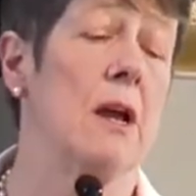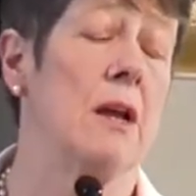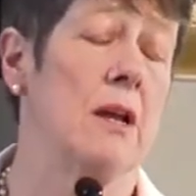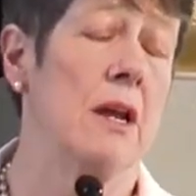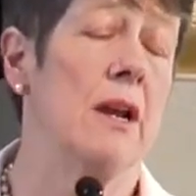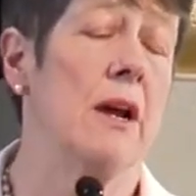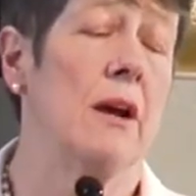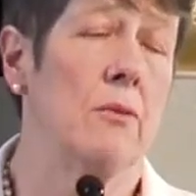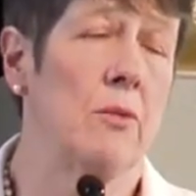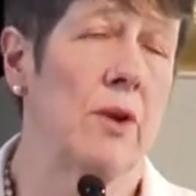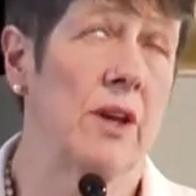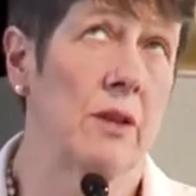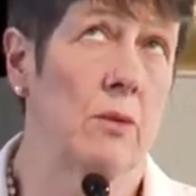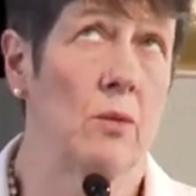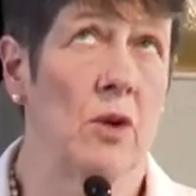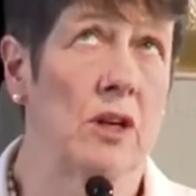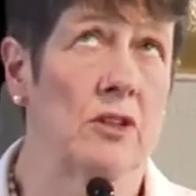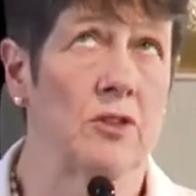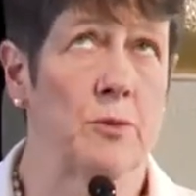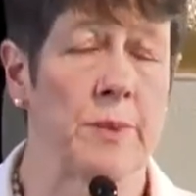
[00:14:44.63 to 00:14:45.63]
you know, we're the
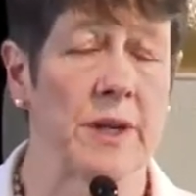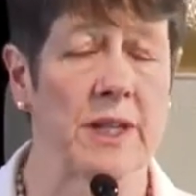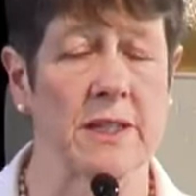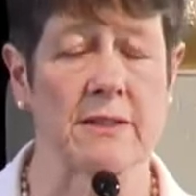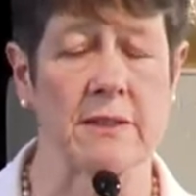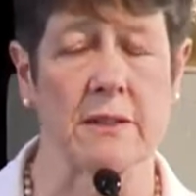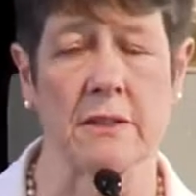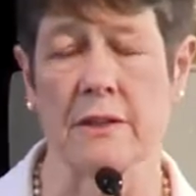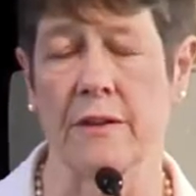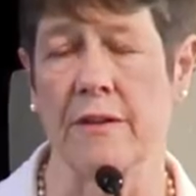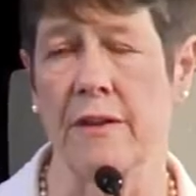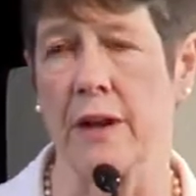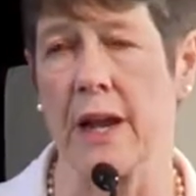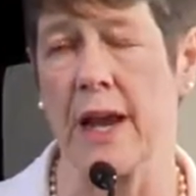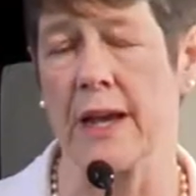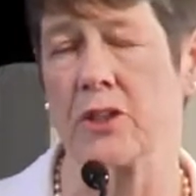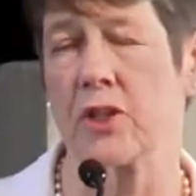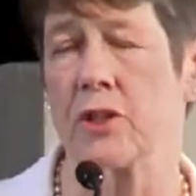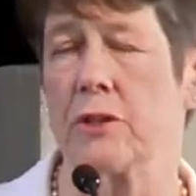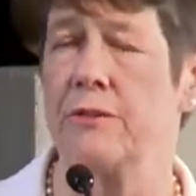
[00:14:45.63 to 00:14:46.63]
world's biggest
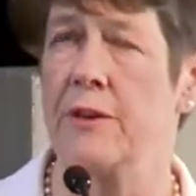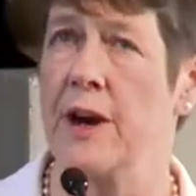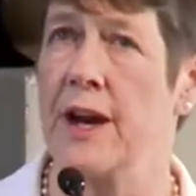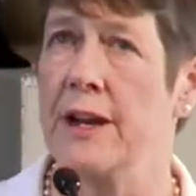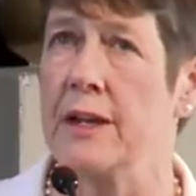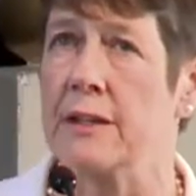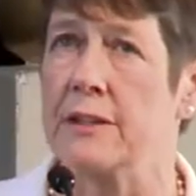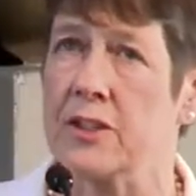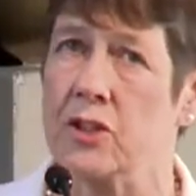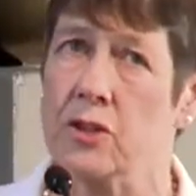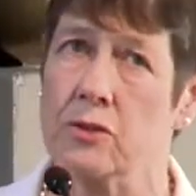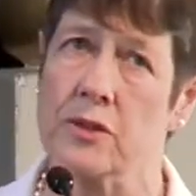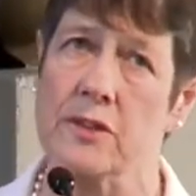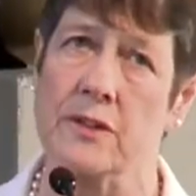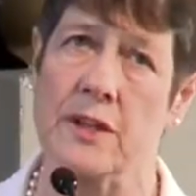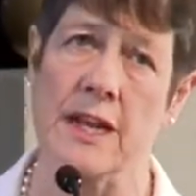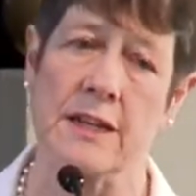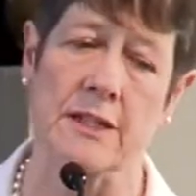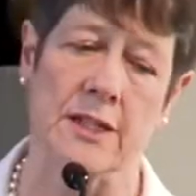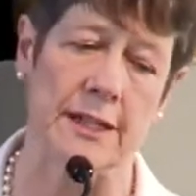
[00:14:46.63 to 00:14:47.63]
international financial
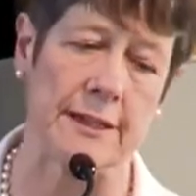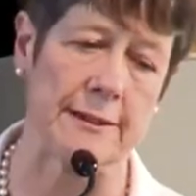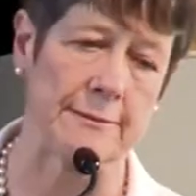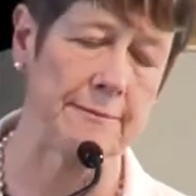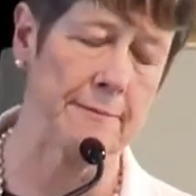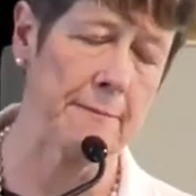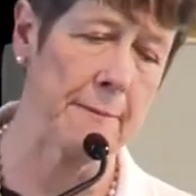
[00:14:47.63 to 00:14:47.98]
centre.